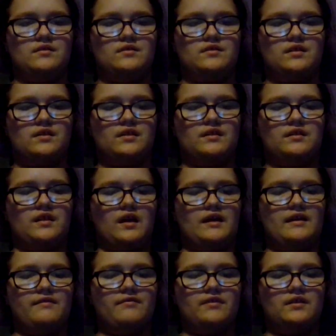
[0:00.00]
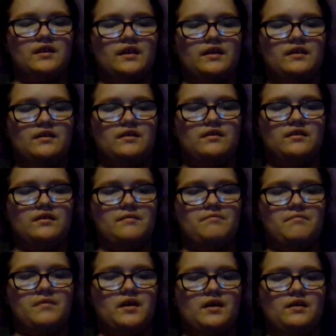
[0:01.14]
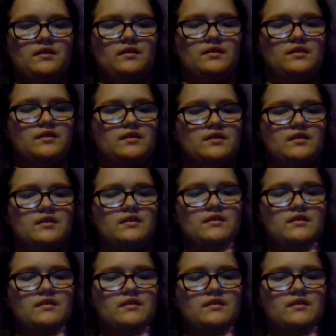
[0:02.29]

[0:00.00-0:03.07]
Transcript: so not even, like, a month